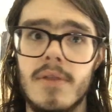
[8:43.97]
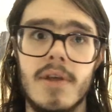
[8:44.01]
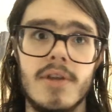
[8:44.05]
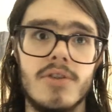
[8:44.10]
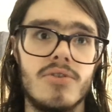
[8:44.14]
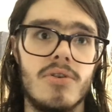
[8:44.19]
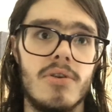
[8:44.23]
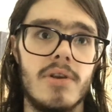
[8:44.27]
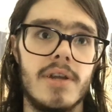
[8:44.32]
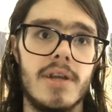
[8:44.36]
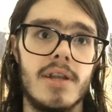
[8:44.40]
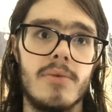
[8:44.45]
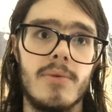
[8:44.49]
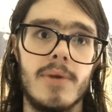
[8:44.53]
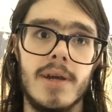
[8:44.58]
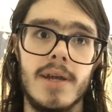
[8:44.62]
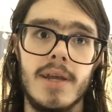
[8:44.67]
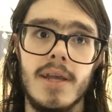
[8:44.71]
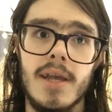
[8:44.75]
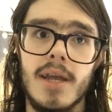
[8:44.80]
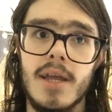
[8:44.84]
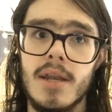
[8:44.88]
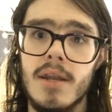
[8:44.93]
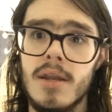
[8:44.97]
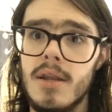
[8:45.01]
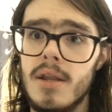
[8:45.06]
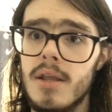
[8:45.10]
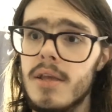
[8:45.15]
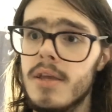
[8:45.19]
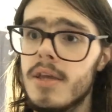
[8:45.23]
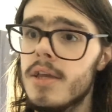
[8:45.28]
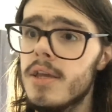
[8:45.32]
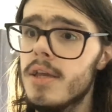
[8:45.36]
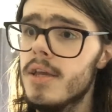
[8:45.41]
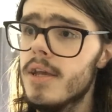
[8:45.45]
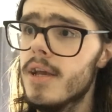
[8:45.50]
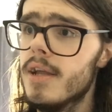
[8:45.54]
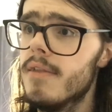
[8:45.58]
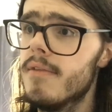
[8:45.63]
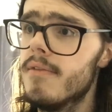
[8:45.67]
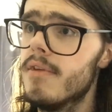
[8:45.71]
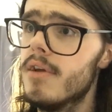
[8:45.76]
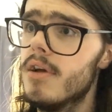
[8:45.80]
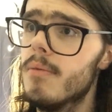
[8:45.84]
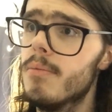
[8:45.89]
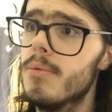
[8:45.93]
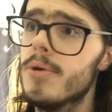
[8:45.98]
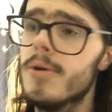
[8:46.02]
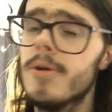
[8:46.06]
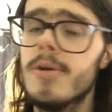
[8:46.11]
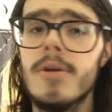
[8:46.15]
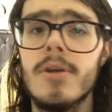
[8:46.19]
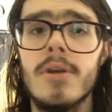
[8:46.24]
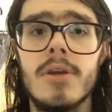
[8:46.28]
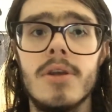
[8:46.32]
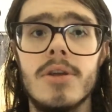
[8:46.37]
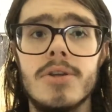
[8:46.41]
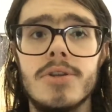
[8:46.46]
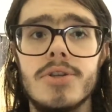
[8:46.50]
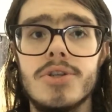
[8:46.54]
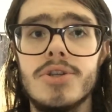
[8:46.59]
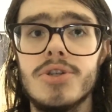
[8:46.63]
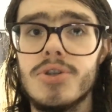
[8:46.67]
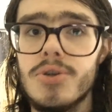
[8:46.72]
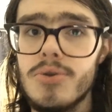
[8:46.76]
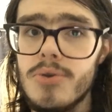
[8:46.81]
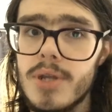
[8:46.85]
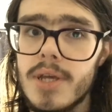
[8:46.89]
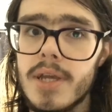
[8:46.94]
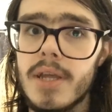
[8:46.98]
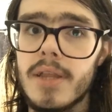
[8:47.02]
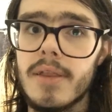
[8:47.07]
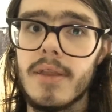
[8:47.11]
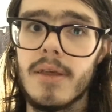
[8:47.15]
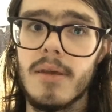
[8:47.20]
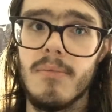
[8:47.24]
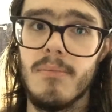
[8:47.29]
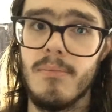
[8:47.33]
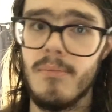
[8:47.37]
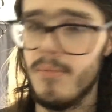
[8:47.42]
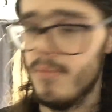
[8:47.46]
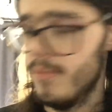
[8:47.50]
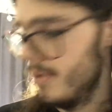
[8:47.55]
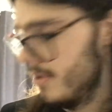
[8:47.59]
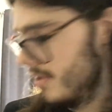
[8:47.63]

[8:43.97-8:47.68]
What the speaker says: They try and get away, and he ends up shooting them,